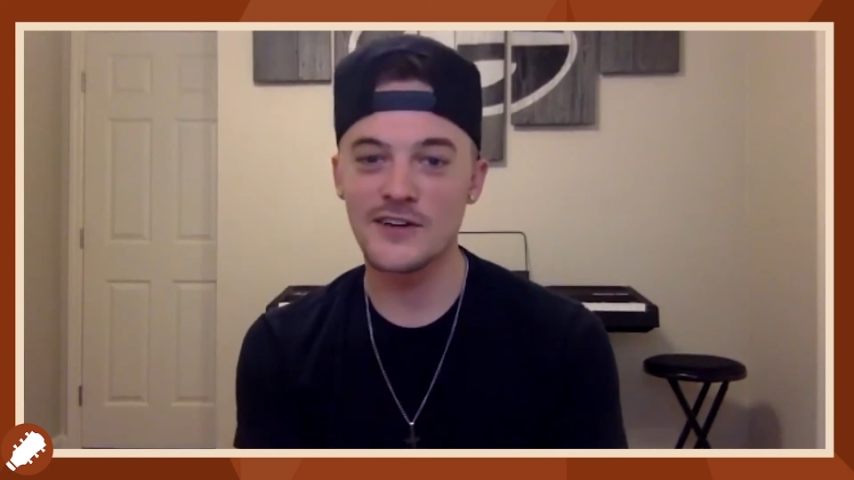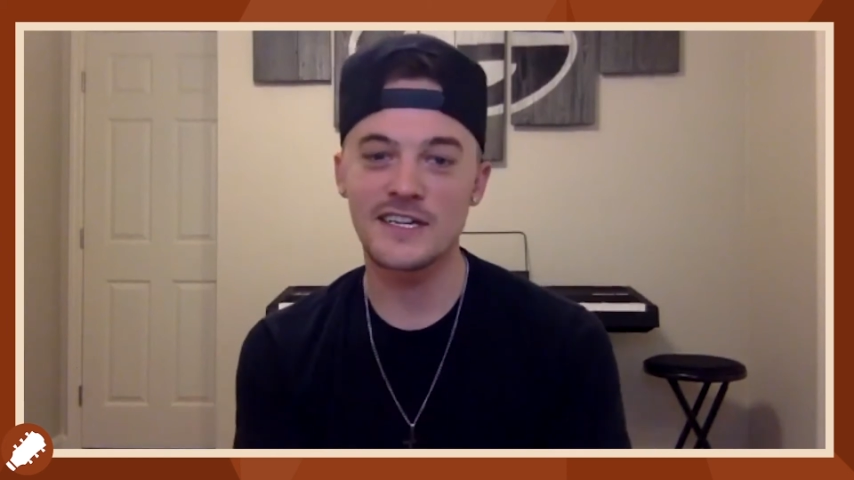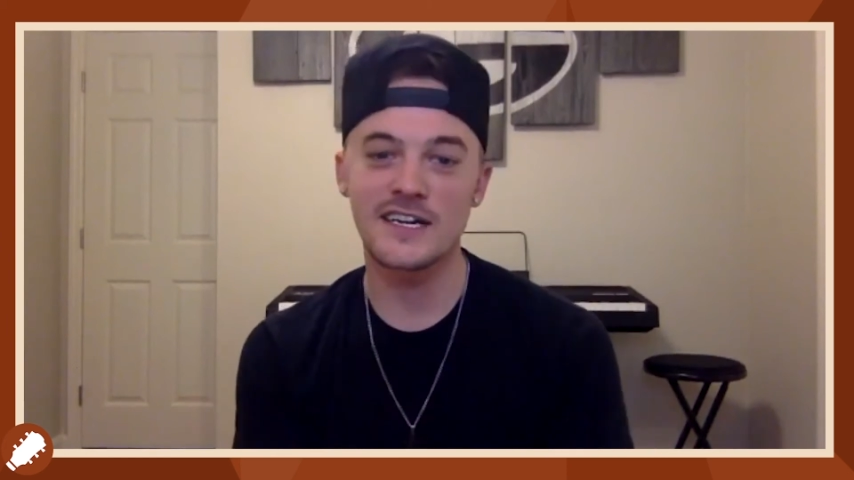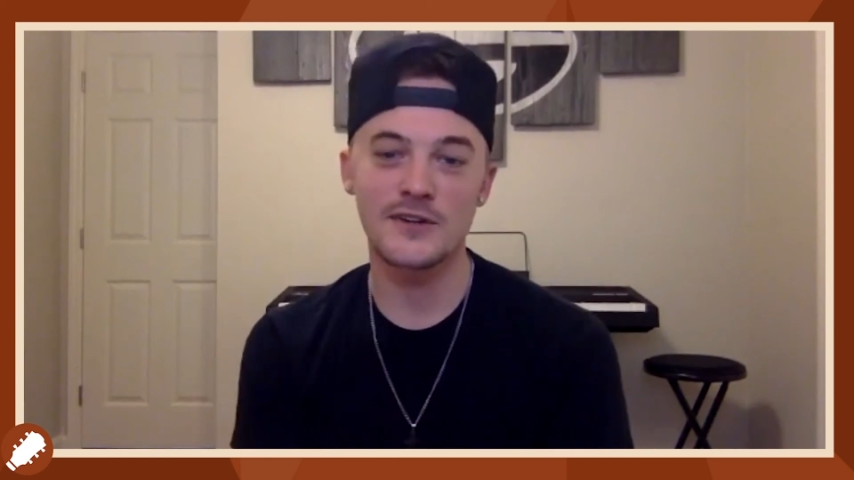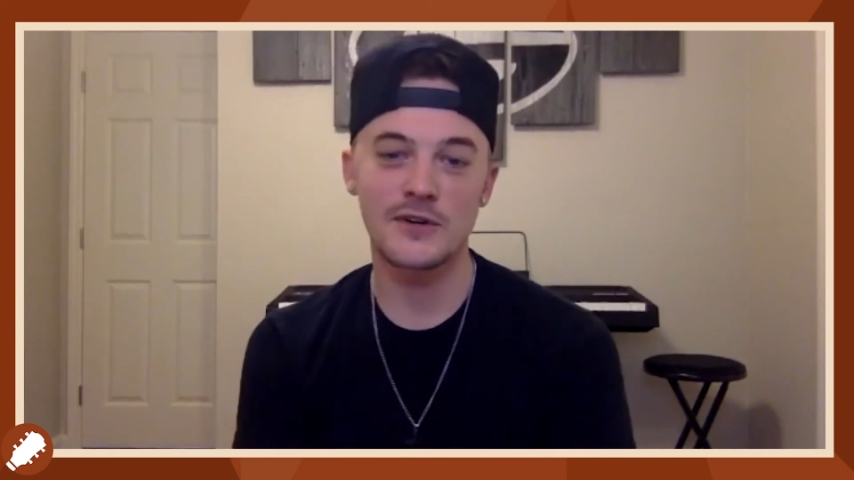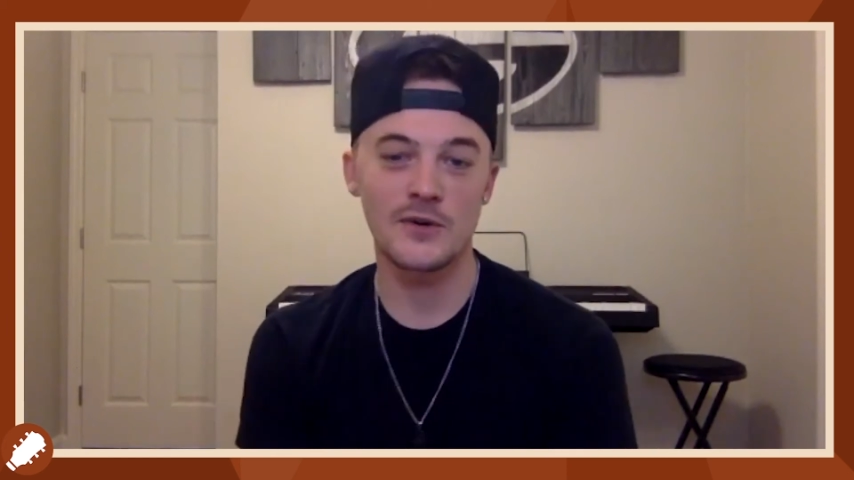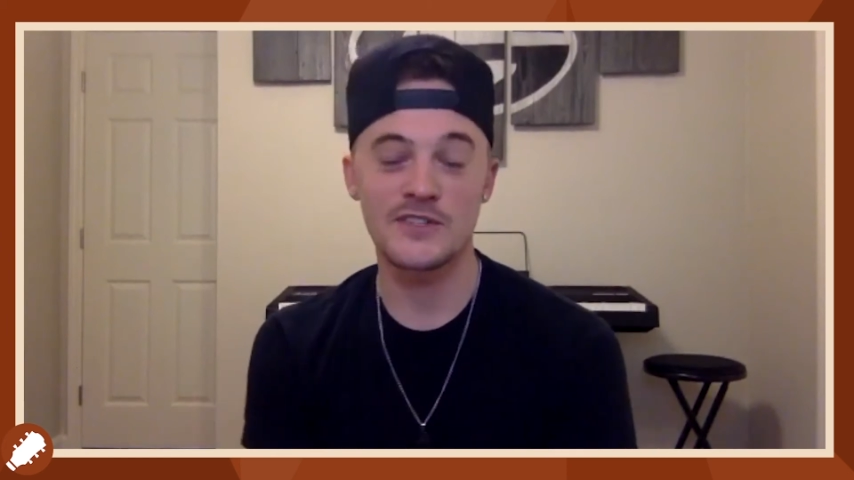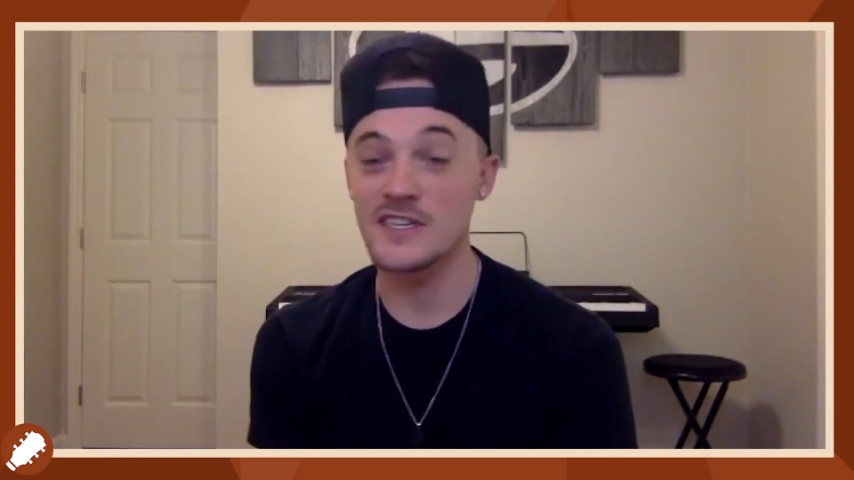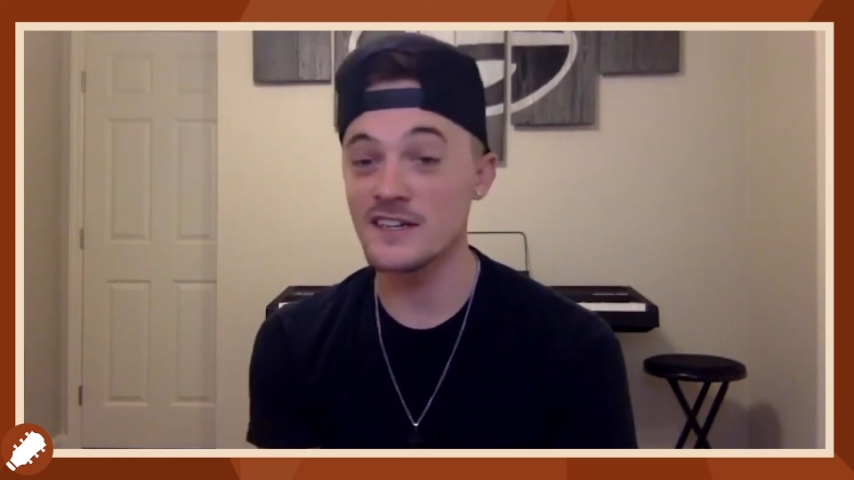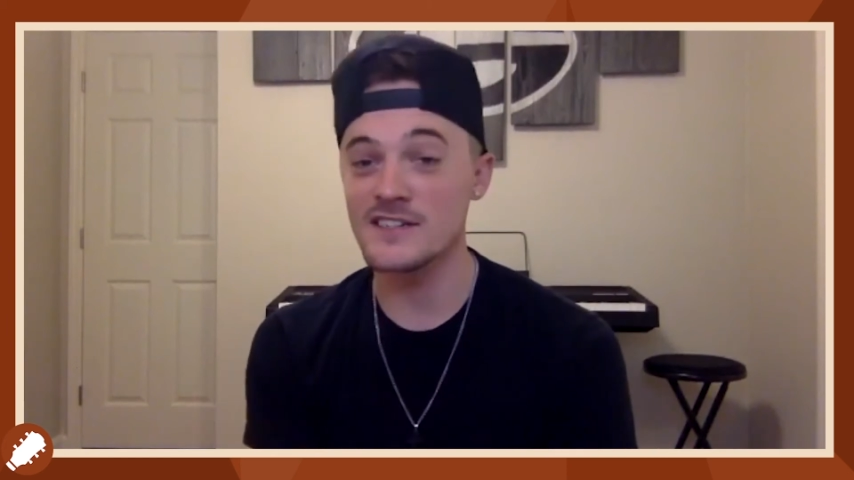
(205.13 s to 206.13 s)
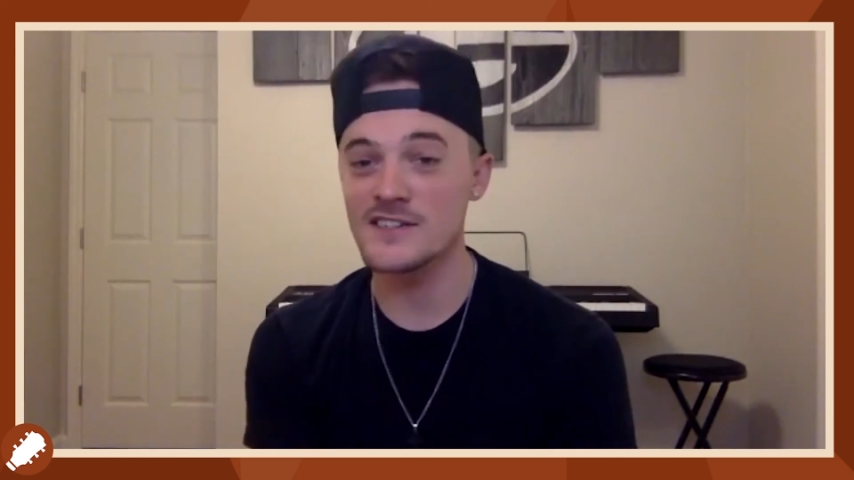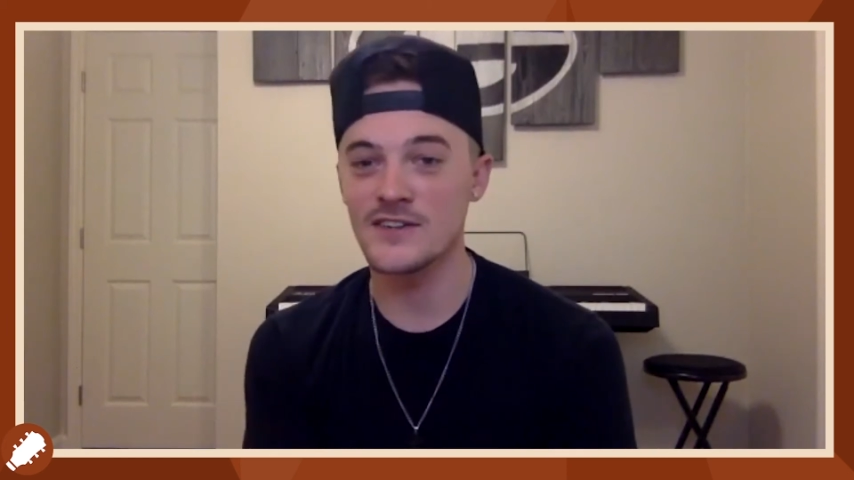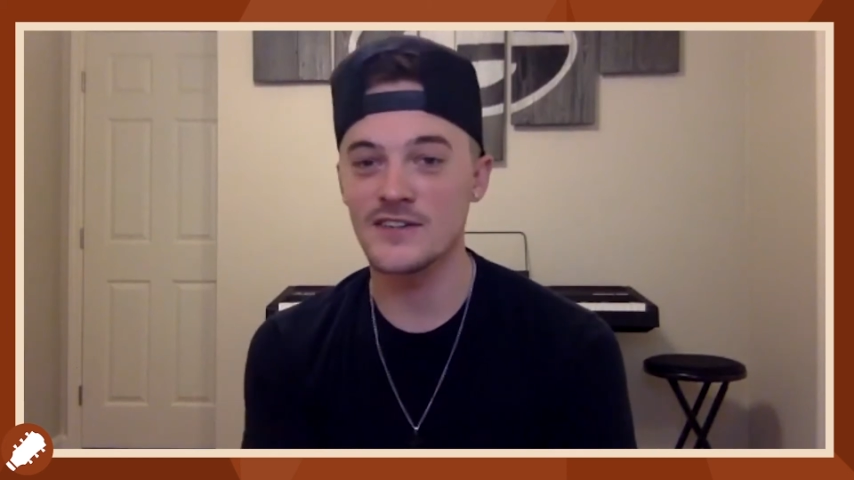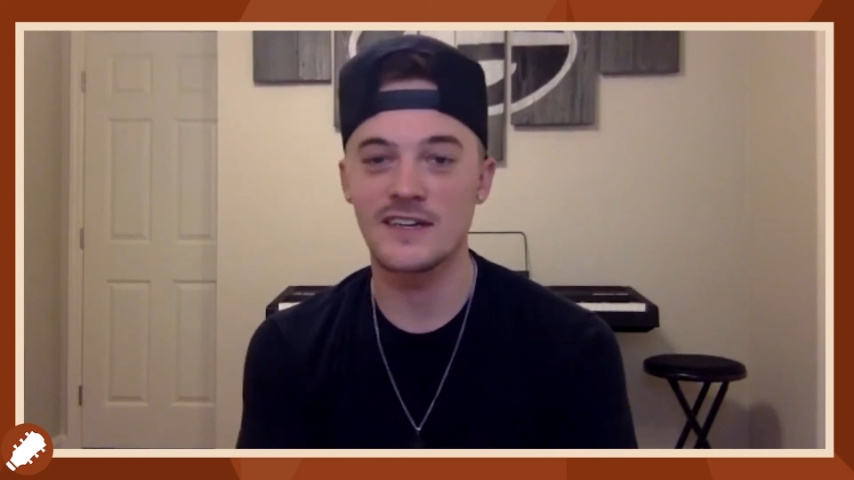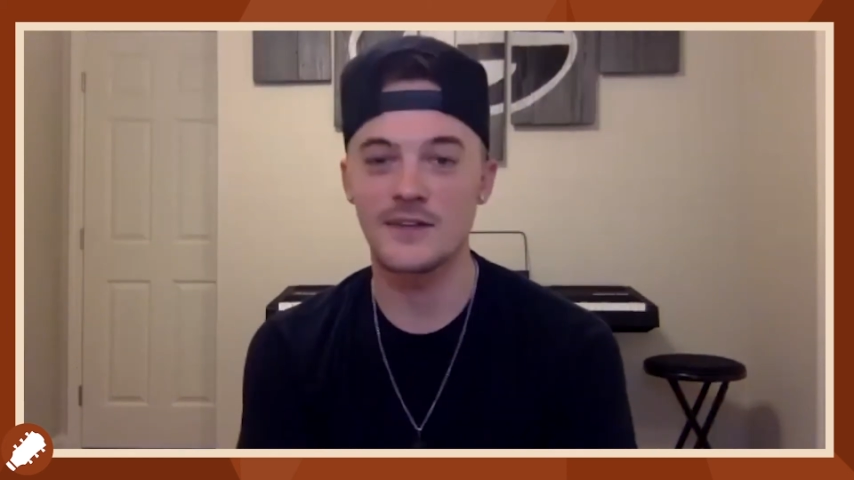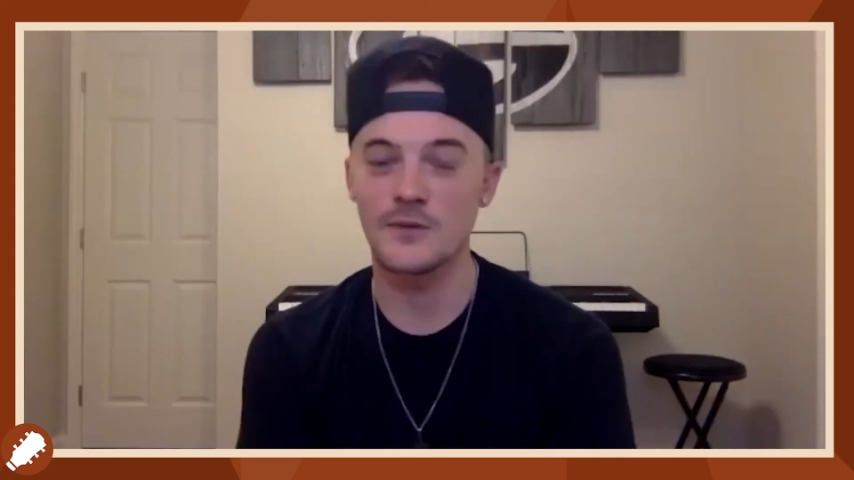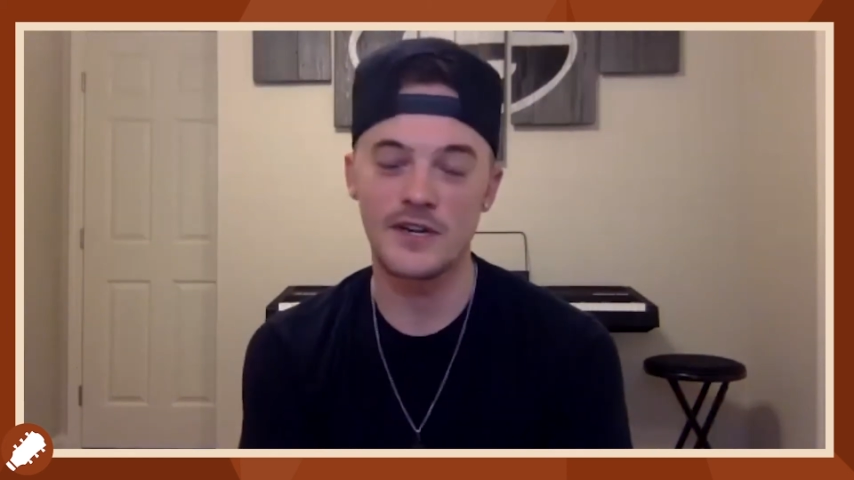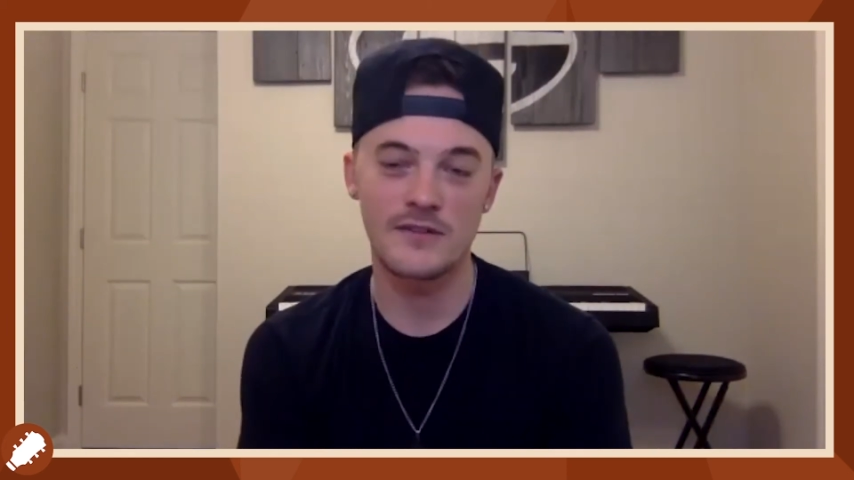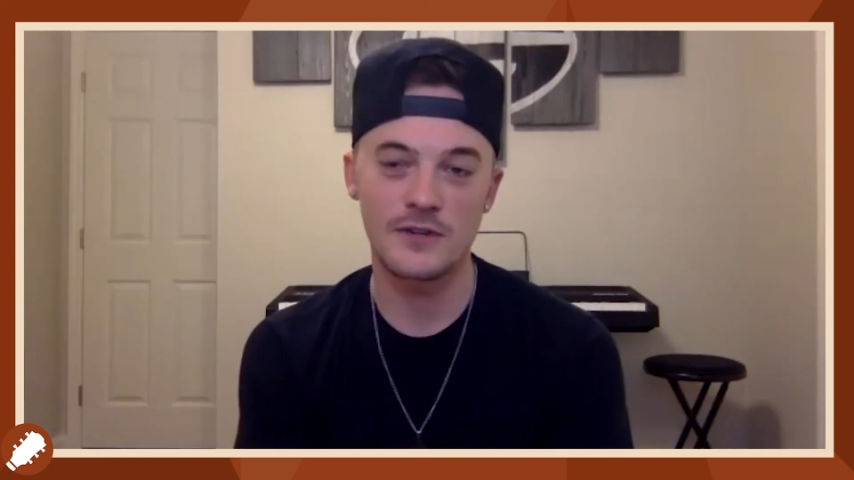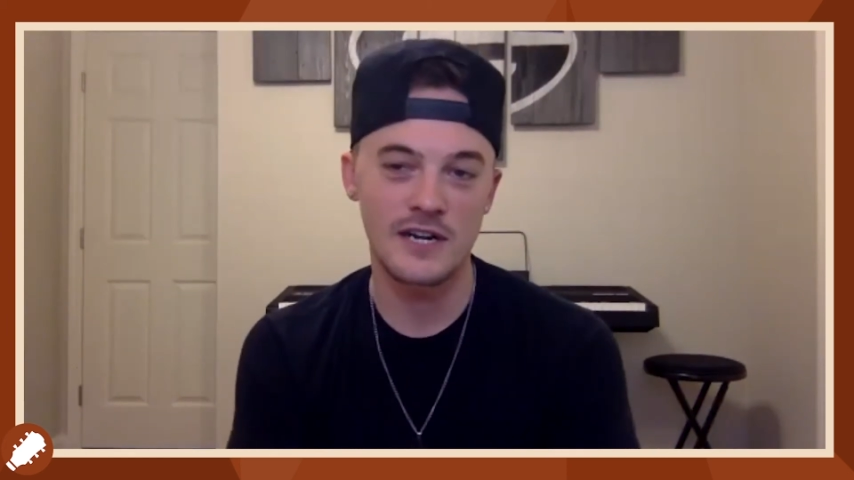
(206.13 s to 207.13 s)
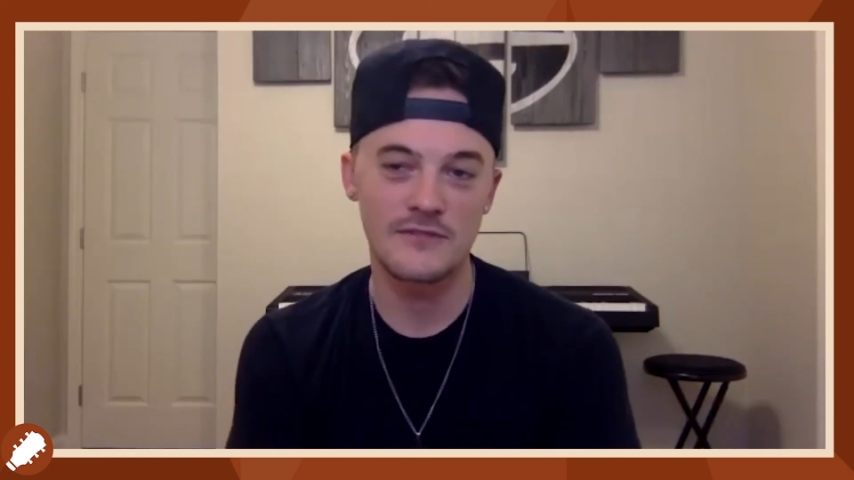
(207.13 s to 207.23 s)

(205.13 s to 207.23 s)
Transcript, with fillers: together or singing a song together, whatever.